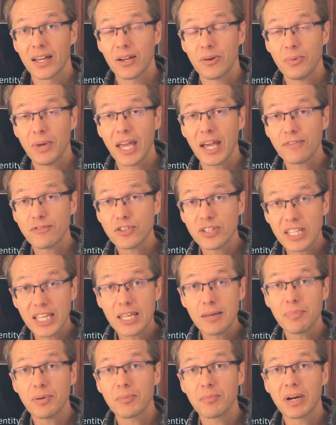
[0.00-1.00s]
we have to
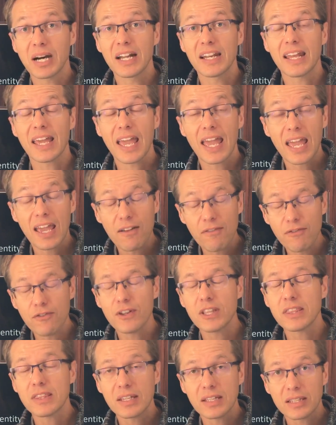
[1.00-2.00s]
keep in mind
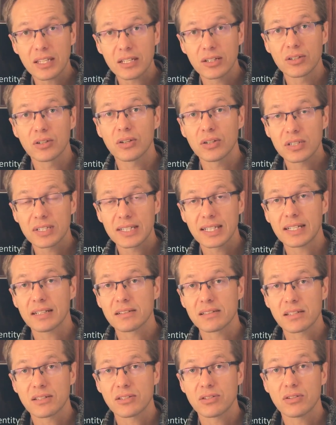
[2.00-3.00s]
everything that God
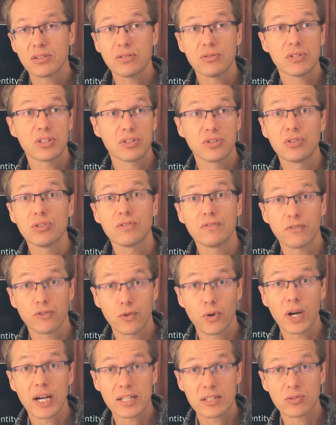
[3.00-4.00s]
tells us to do is good
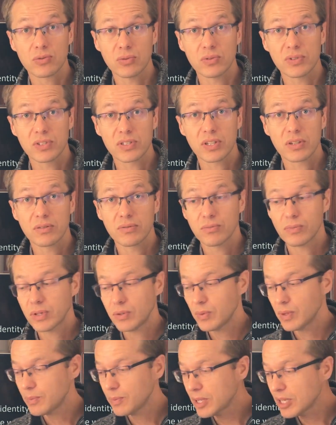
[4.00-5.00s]
for us also. When
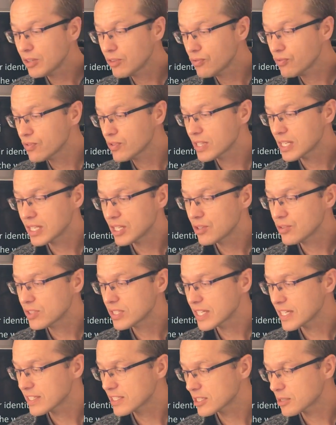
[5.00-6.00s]
we read through the New
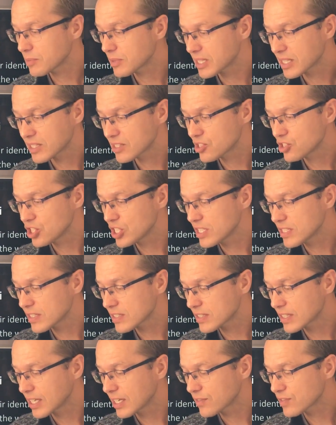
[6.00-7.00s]
Testament and Jesus
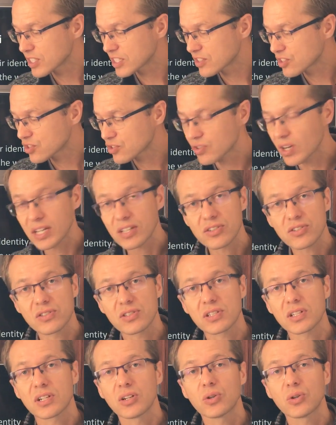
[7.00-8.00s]
gives instructions and